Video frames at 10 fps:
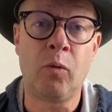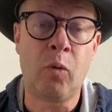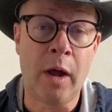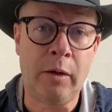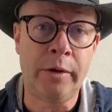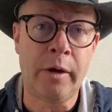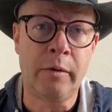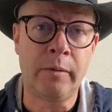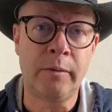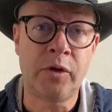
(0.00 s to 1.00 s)

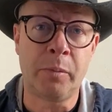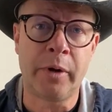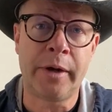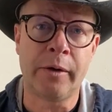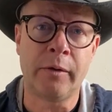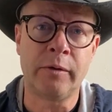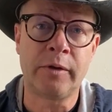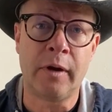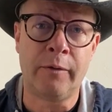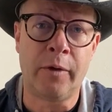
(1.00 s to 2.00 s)
well-known
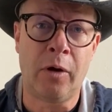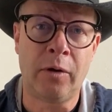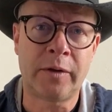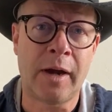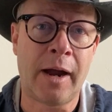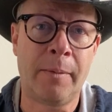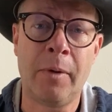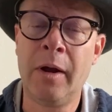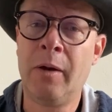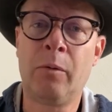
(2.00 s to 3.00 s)
superheroes of all time.